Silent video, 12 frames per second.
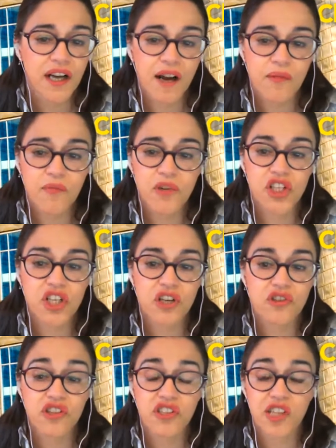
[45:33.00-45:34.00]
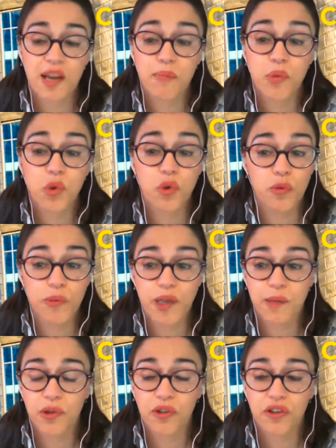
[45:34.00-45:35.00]
which shows the Samburu
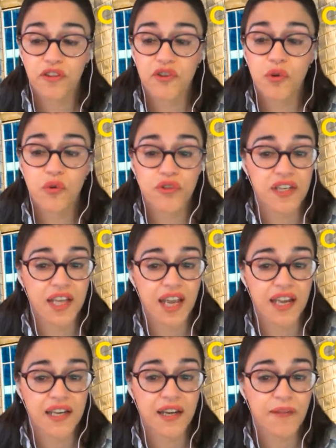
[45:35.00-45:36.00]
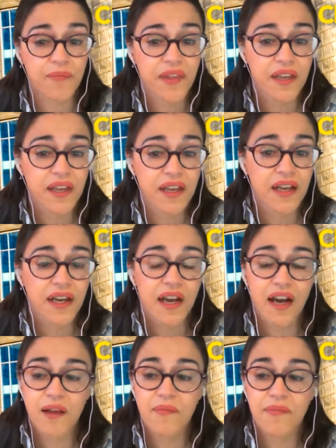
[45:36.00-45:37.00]
people of northern Kenya.
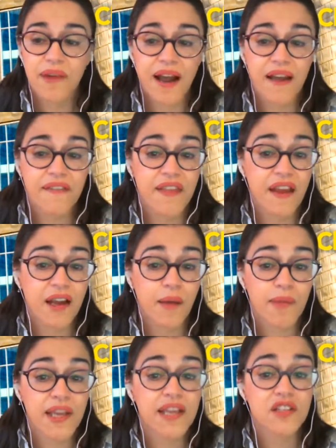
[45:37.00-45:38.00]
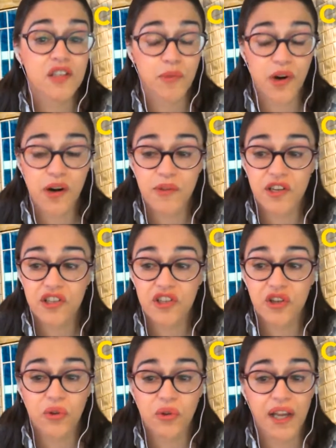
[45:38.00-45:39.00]
And they're coming into the primary
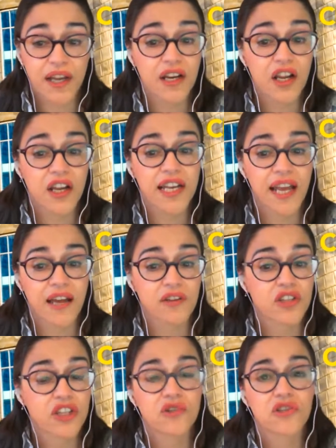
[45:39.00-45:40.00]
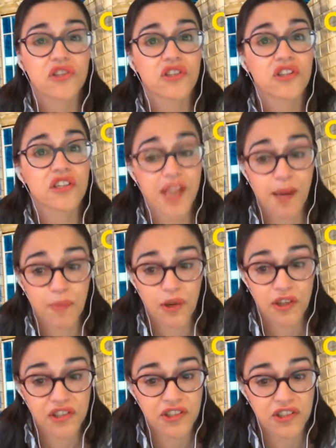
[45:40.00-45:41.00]
school and learning how to use
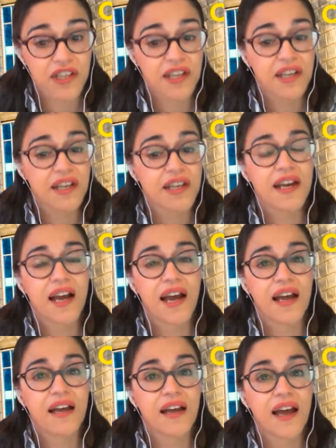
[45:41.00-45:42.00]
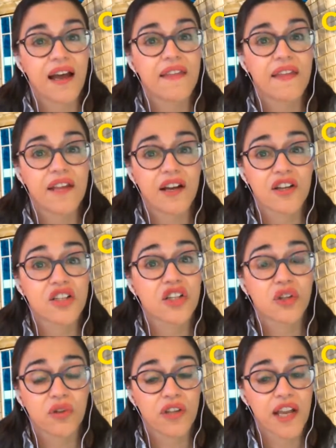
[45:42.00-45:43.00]
tablets. And then the
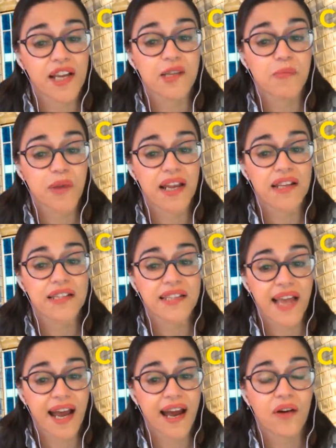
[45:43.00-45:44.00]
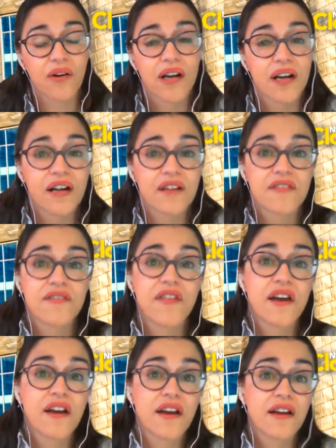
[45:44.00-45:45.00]
article explains how
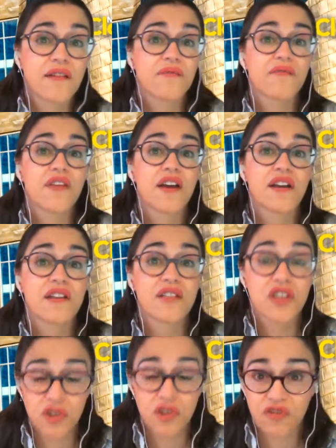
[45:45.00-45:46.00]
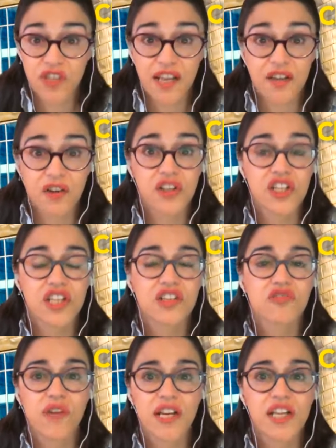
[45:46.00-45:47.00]
the use of technology
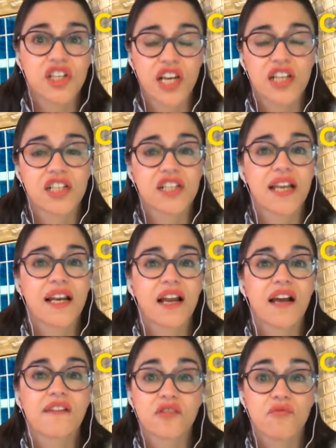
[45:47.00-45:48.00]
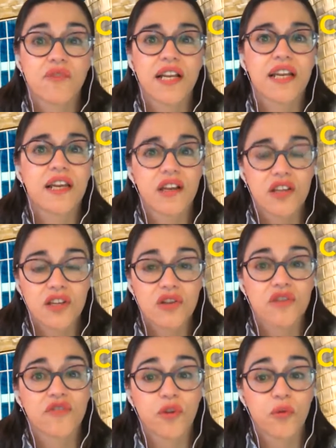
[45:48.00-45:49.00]
is really changing their lives and really
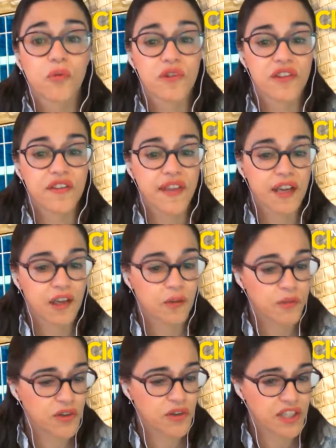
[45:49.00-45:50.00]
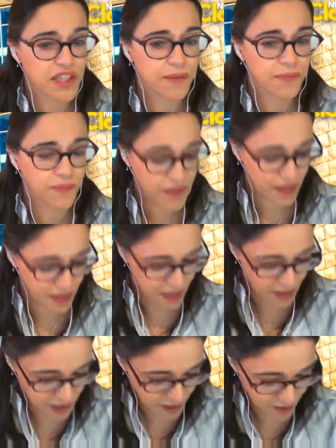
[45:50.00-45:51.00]
useful within their community.
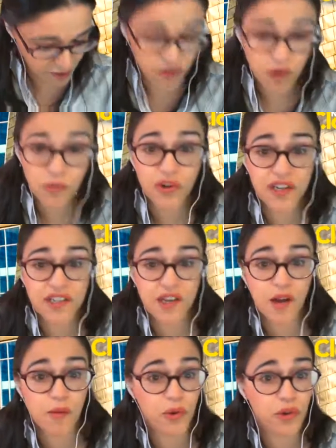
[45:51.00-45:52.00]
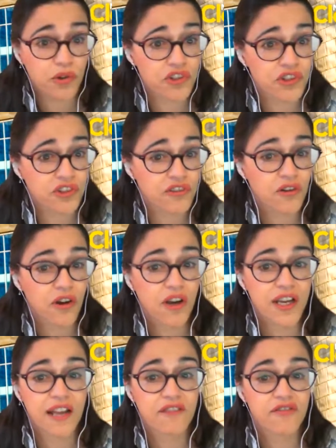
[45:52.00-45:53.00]
A few more examples,
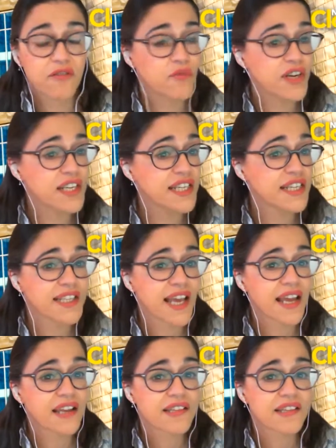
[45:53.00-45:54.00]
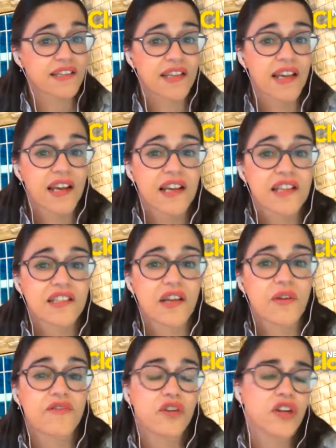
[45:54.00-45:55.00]
again, from reading texts.
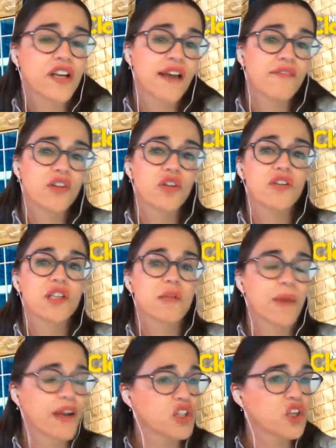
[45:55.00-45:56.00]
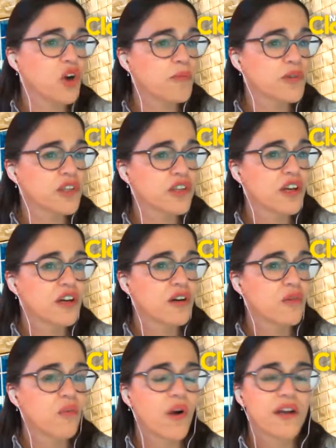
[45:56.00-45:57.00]
So if you're going to have a unit about jobs,
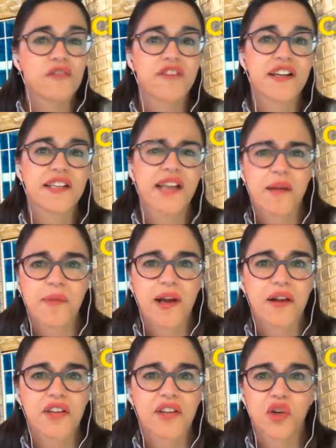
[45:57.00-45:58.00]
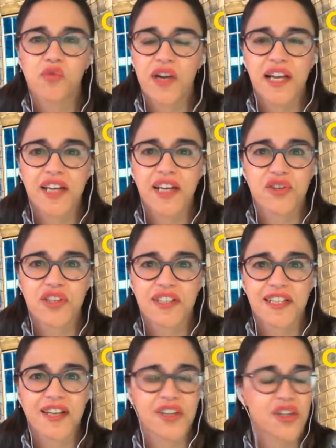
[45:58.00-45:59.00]
why not find out about a really
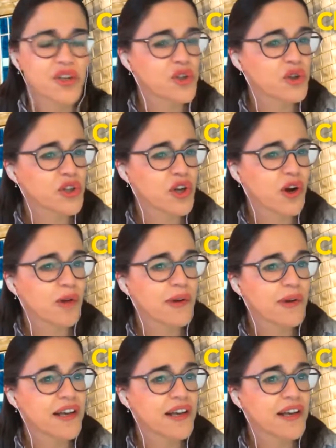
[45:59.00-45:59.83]
interesting, unusual job?